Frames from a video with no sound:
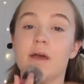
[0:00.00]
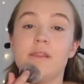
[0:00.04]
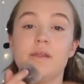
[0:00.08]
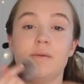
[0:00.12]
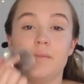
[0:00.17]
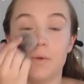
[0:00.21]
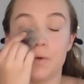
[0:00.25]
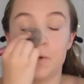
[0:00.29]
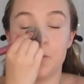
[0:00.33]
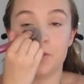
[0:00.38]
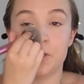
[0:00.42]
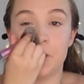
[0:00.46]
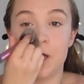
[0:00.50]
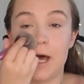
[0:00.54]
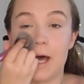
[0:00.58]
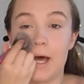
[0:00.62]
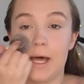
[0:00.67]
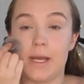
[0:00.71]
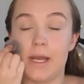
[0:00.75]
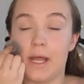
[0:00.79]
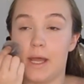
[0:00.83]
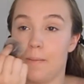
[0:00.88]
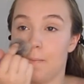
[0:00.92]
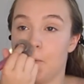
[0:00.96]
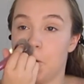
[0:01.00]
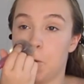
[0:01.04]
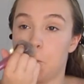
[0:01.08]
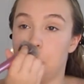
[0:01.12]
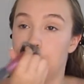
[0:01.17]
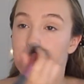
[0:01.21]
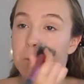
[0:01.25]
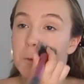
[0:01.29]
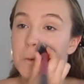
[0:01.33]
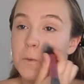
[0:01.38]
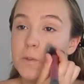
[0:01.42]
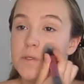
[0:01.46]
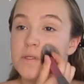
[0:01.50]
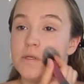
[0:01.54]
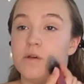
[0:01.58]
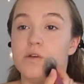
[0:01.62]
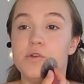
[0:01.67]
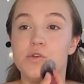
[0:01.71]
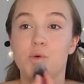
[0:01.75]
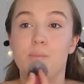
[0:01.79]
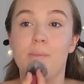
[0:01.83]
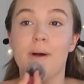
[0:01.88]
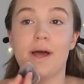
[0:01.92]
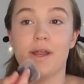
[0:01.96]
And then we also had a module called
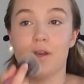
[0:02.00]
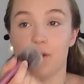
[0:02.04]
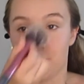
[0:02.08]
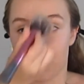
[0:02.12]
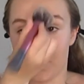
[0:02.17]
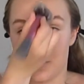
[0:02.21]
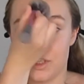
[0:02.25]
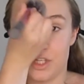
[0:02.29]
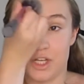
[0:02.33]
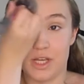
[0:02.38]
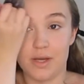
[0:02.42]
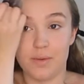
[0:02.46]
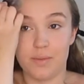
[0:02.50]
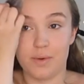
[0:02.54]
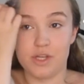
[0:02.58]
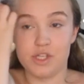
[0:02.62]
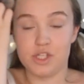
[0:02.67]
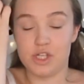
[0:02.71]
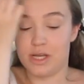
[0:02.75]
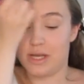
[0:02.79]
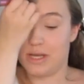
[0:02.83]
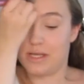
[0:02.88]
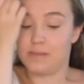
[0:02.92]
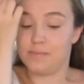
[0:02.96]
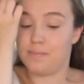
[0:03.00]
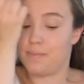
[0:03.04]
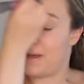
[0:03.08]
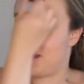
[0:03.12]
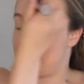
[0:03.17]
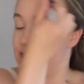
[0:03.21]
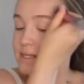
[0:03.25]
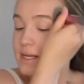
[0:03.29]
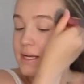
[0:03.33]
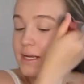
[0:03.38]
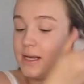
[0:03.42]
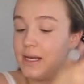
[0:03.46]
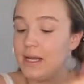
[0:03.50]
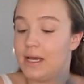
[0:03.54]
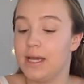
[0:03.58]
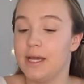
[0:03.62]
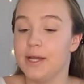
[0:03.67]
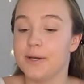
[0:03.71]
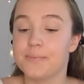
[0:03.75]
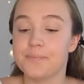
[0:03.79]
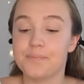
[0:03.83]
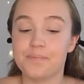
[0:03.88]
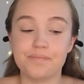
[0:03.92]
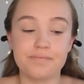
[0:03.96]
social pedagogy, which is
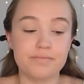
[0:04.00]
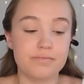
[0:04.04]
basically